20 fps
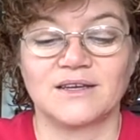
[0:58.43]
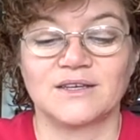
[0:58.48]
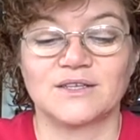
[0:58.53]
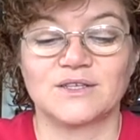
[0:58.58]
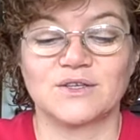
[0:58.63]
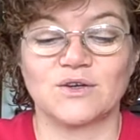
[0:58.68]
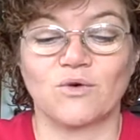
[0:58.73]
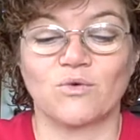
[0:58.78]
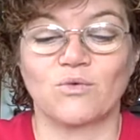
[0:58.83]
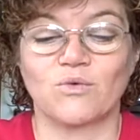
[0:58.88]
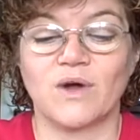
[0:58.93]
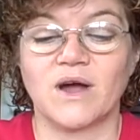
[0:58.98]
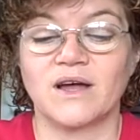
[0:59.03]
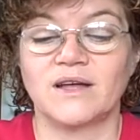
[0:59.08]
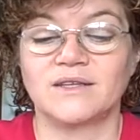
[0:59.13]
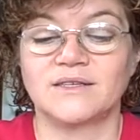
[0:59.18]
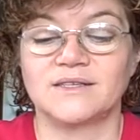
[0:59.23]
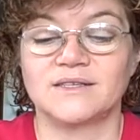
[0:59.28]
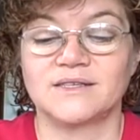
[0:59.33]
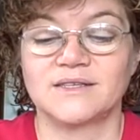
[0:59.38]
So
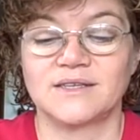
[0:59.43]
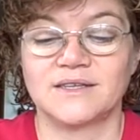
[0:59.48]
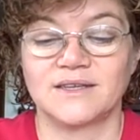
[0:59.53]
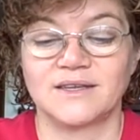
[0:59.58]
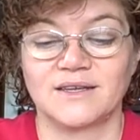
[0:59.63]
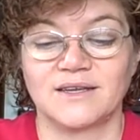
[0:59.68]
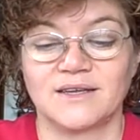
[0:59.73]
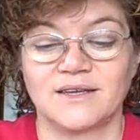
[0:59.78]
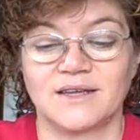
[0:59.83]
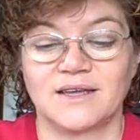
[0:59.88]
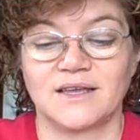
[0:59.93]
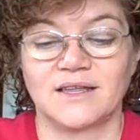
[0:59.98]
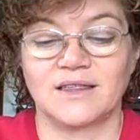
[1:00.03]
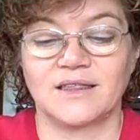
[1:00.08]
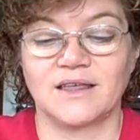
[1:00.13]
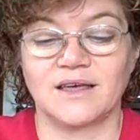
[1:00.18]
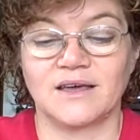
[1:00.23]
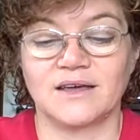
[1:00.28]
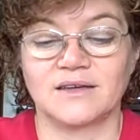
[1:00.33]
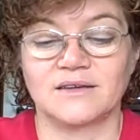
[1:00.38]
runs,
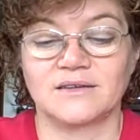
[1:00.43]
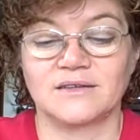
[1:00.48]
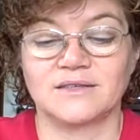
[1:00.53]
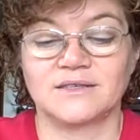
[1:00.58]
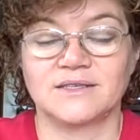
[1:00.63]
the